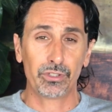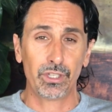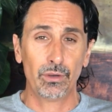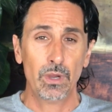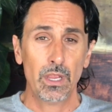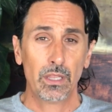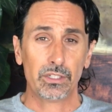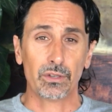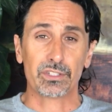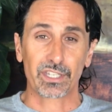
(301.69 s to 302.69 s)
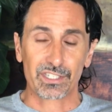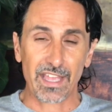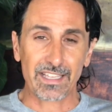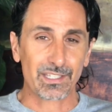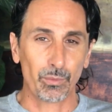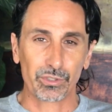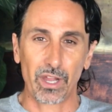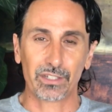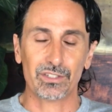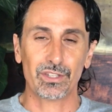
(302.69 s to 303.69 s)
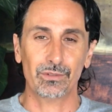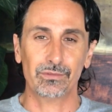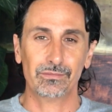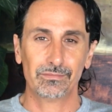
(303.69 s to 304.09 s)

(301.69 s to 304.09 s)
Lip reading: to you, to your success, and we'll talk to you soon.